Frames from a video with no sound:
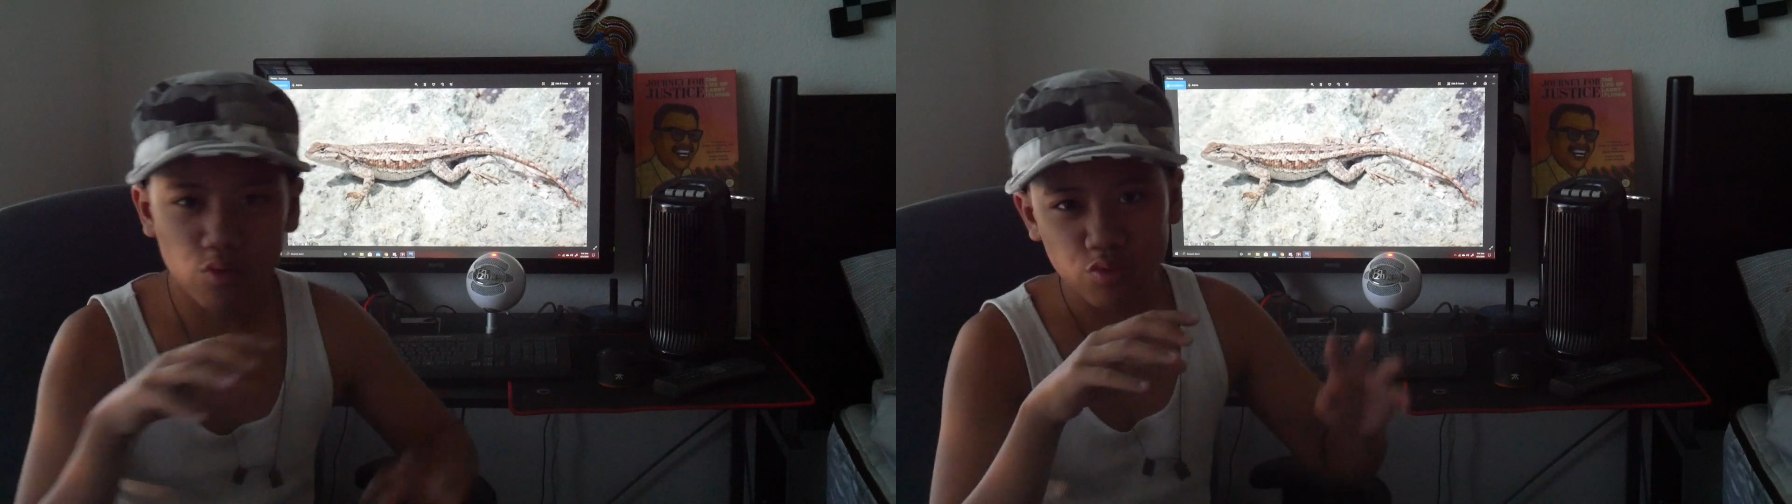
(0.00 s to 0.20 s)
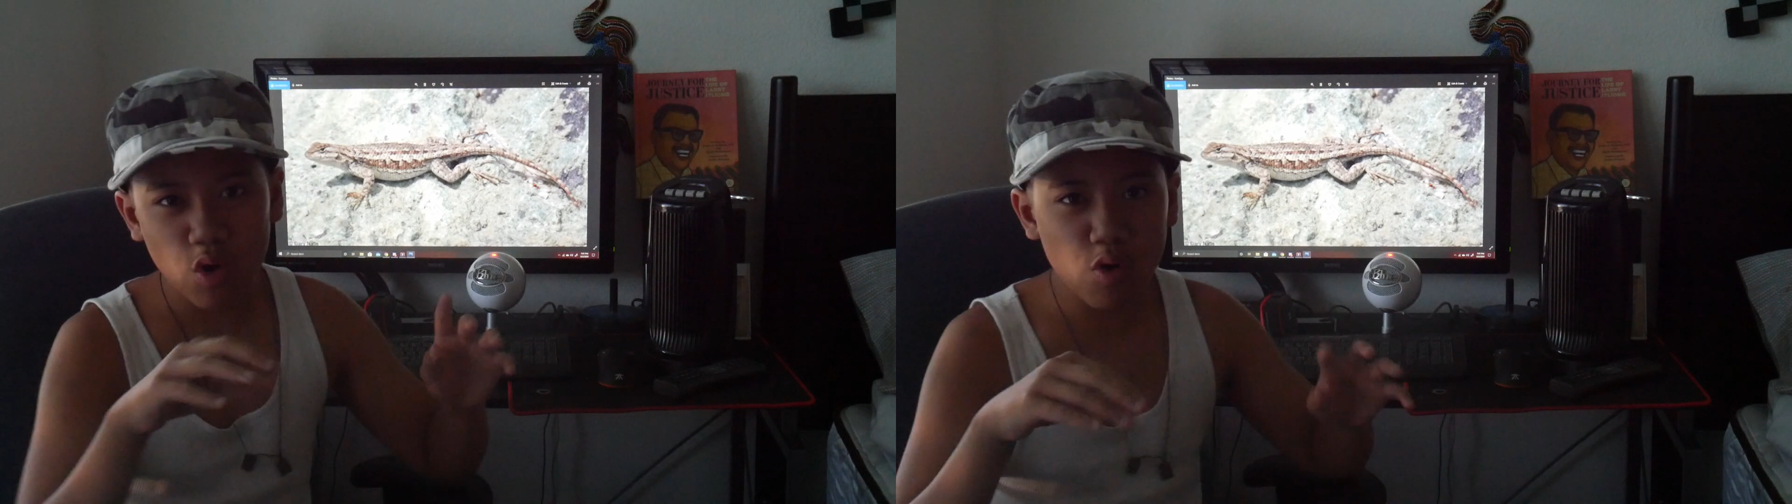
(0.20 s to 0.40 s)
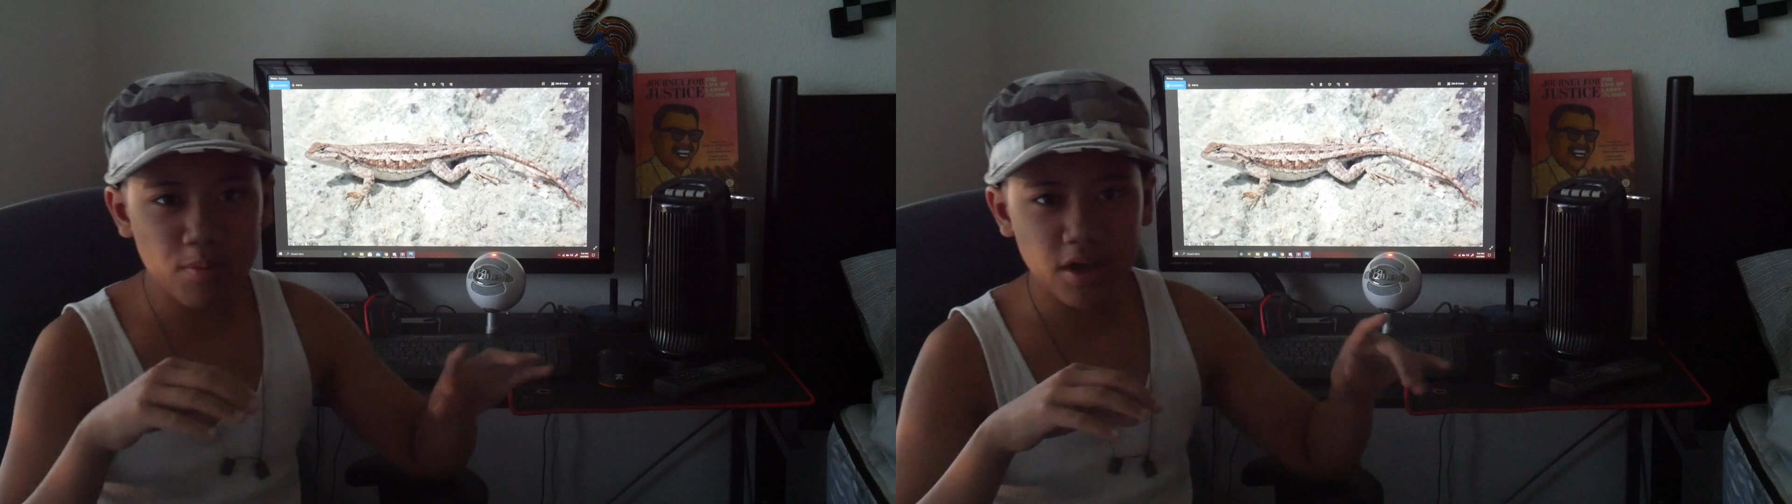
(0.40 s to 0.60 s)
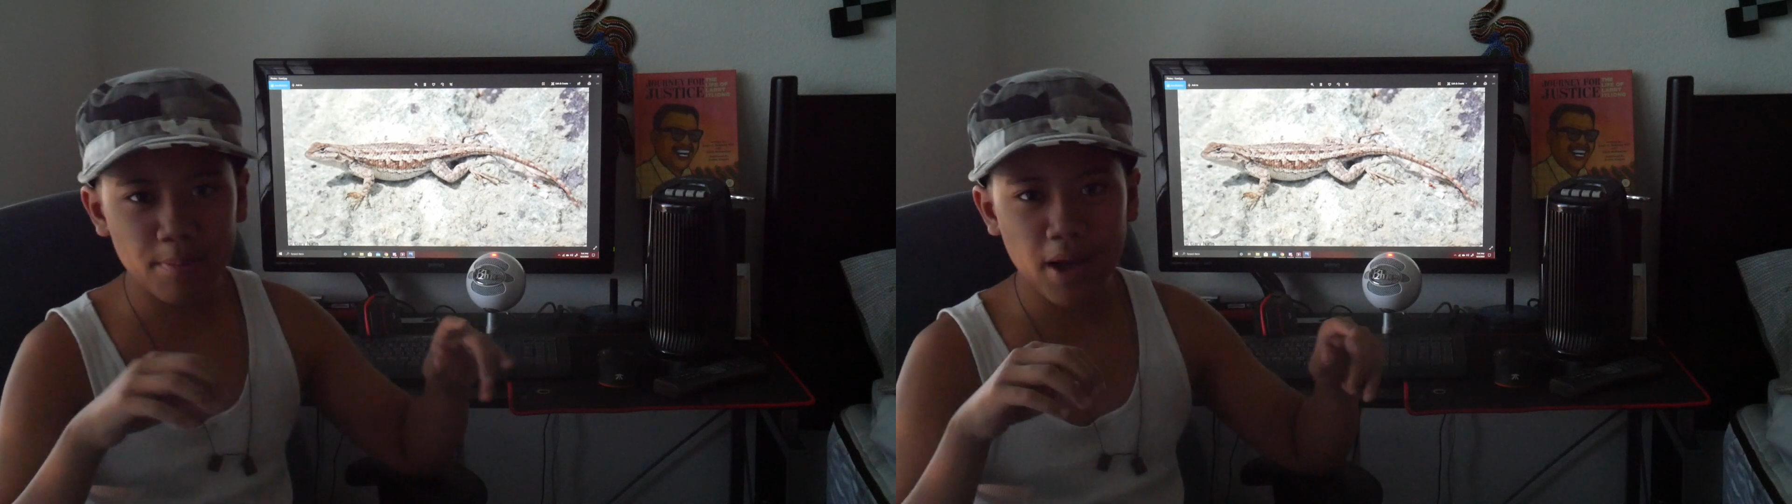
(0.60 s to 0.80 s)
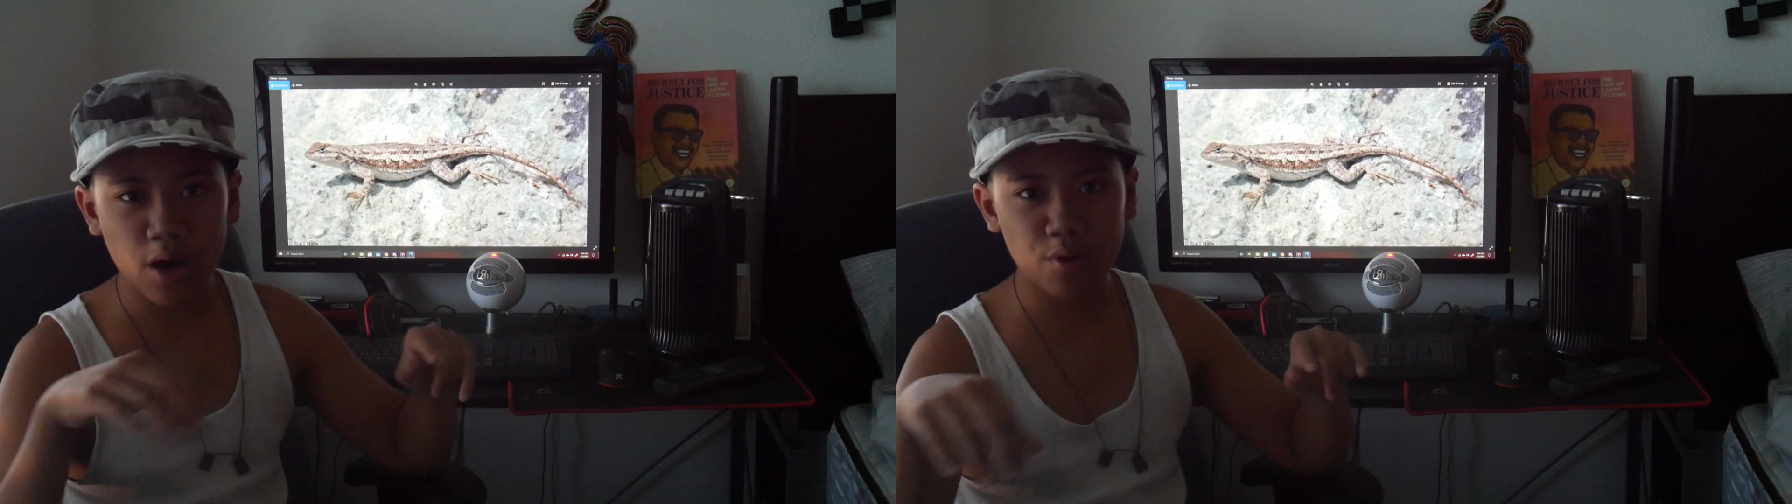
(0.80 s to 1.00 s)
roaming
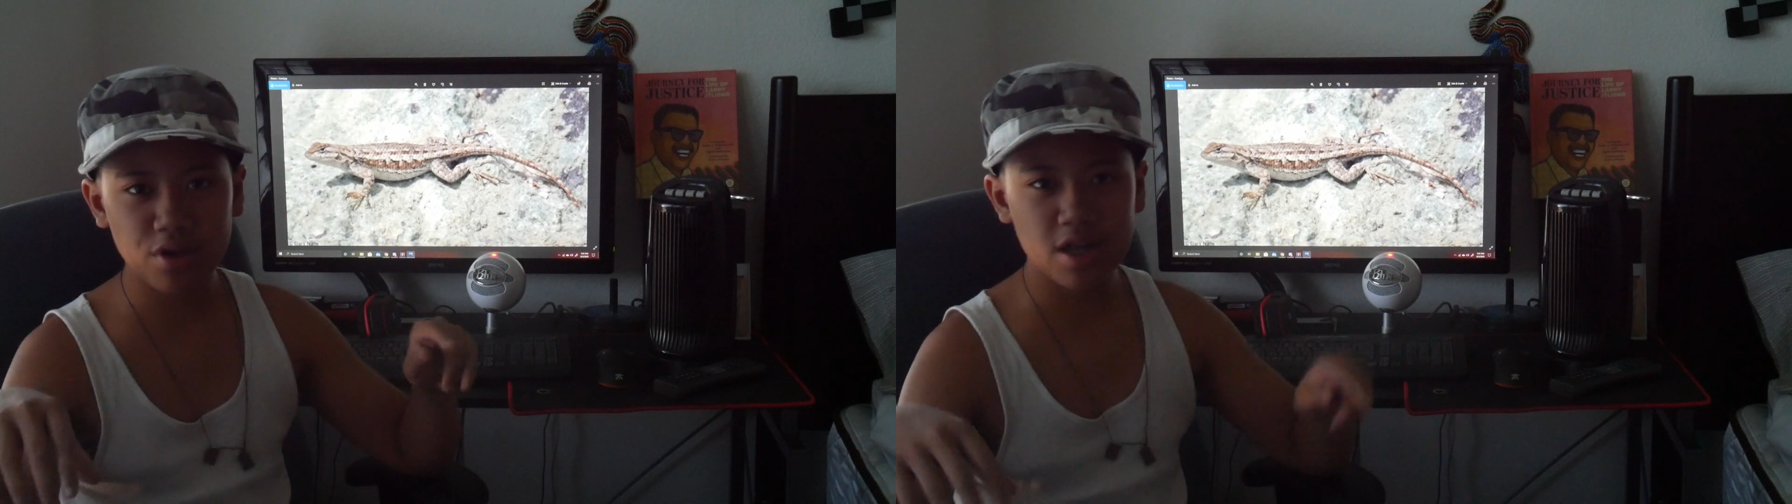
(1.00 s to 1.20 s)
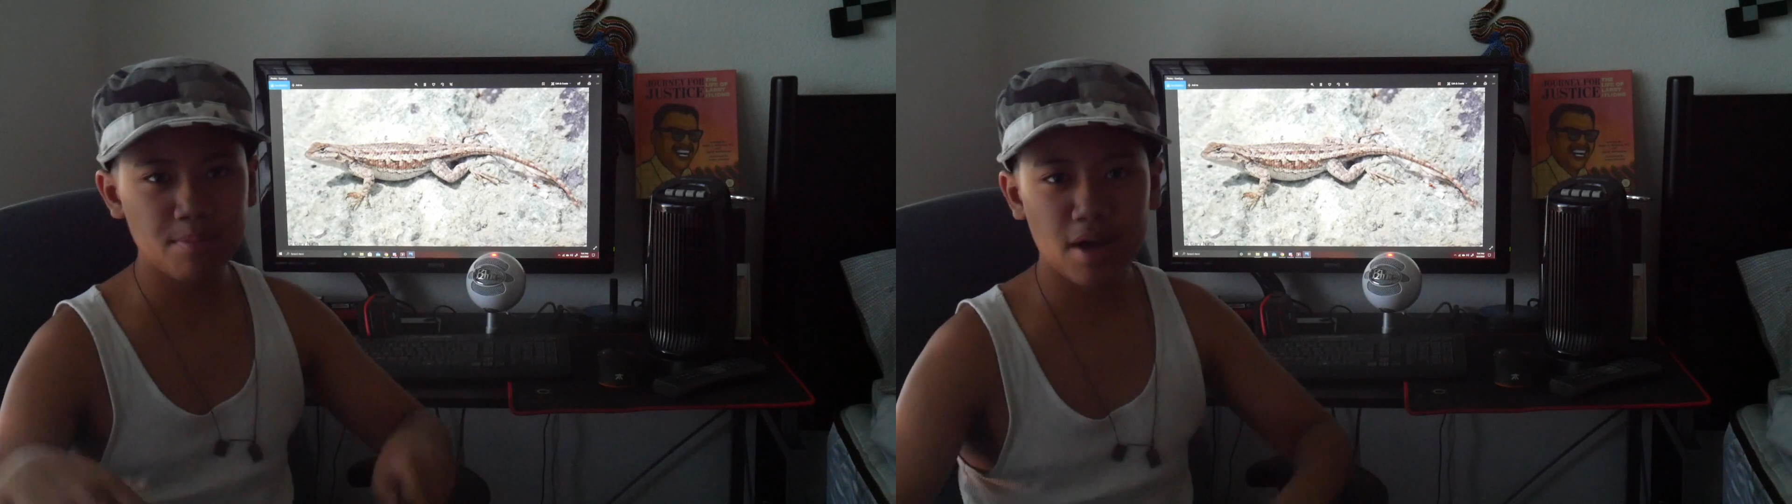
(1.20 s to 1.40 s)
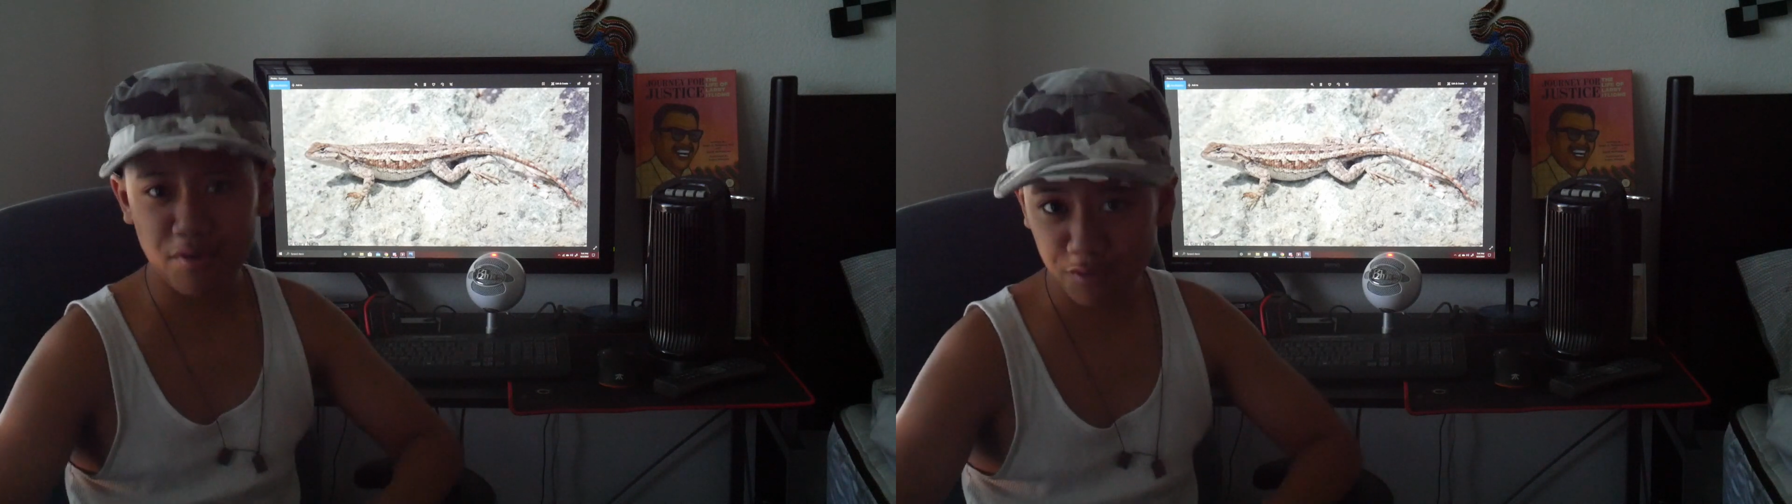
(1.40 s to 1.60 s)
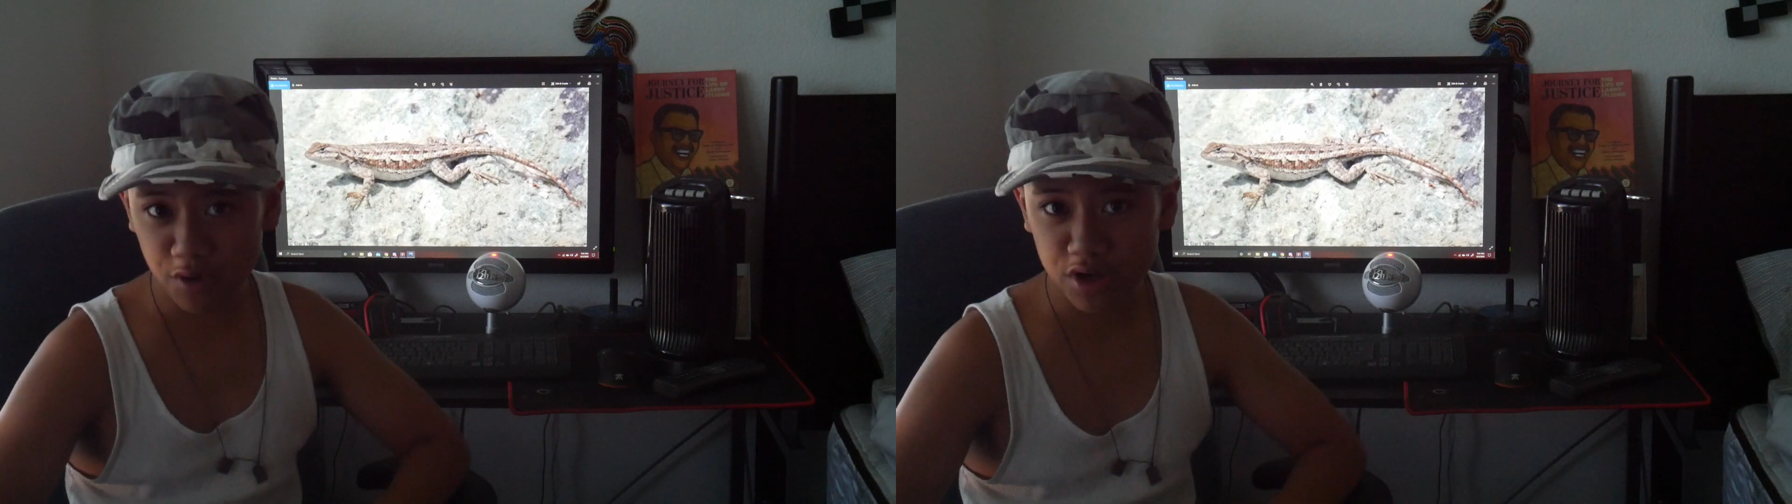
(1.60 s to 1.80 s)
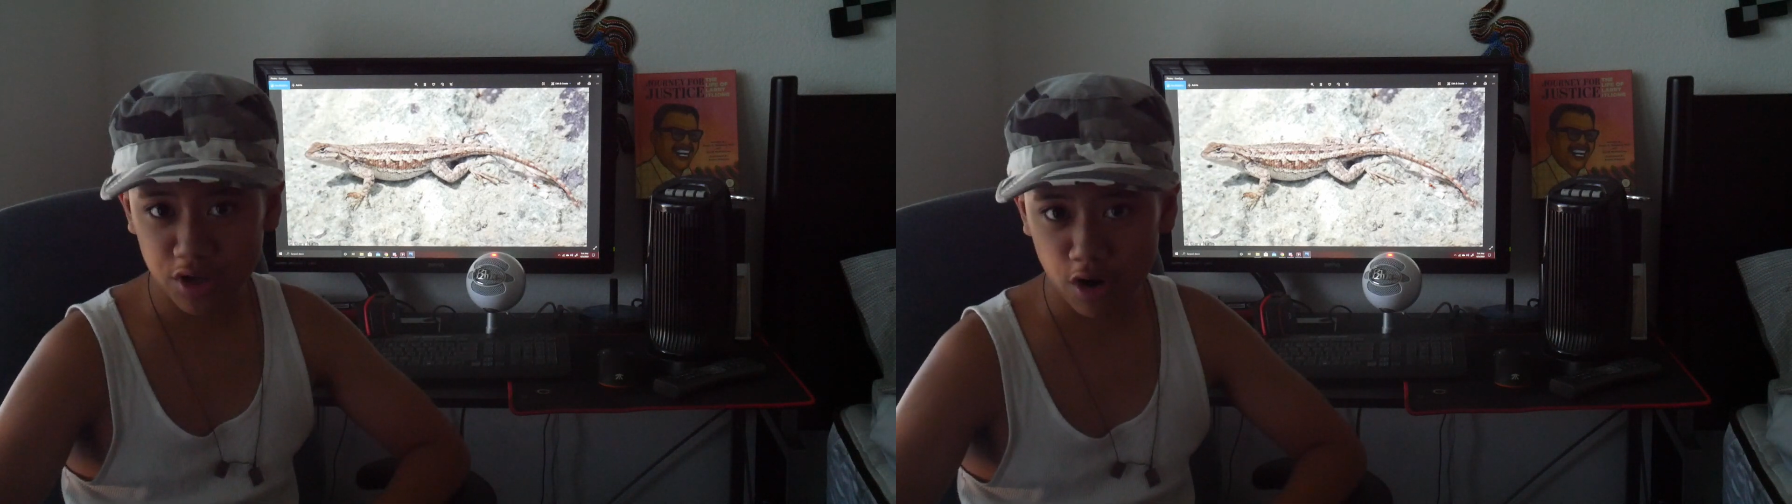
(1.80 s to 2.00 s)
about in my
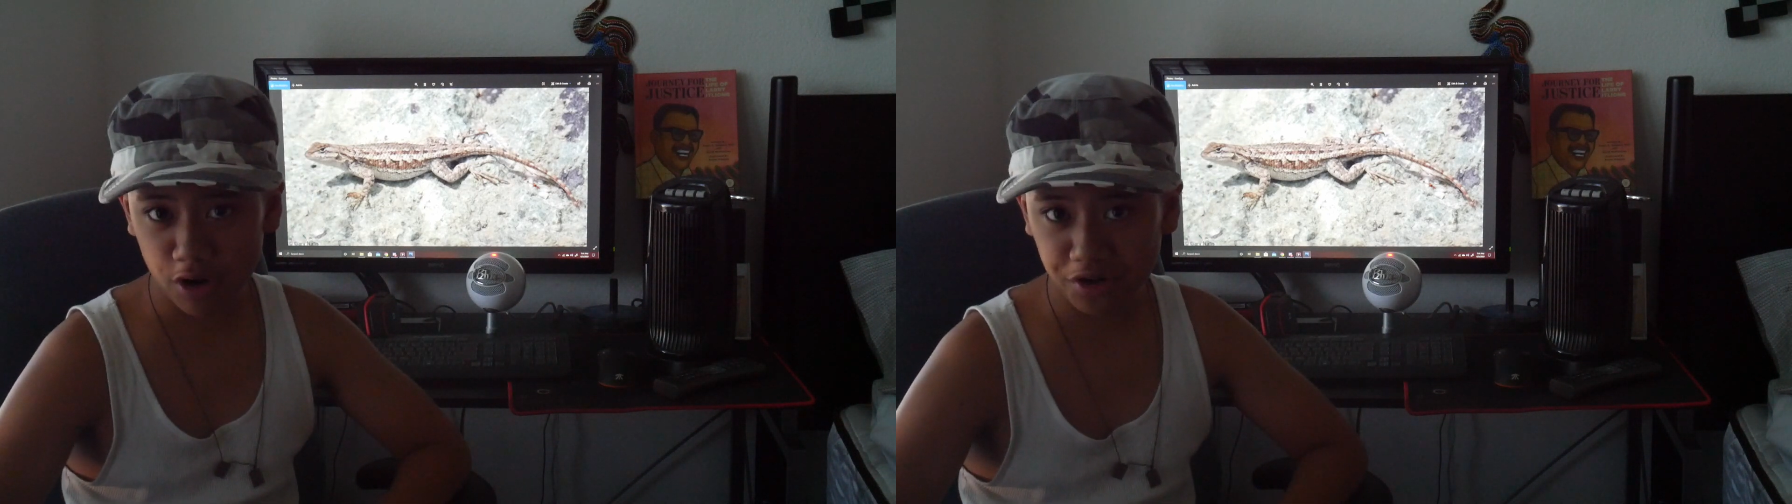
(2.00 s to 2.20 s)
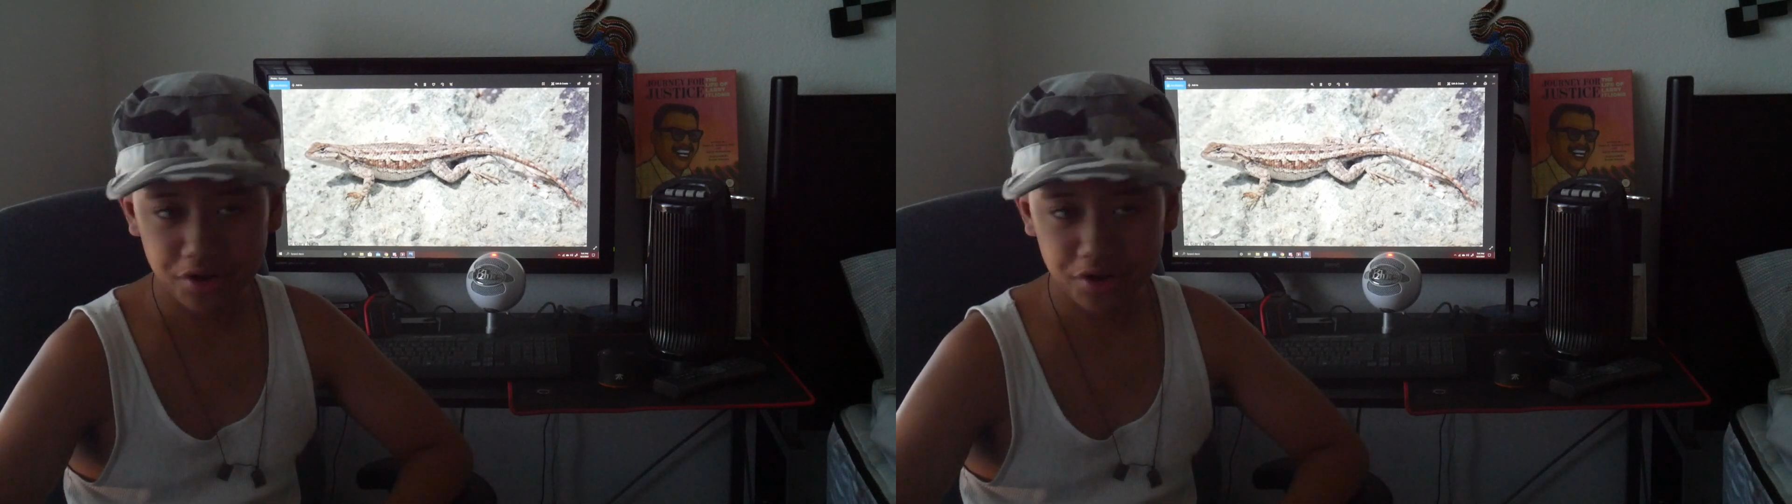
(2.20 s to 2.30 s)
front yard.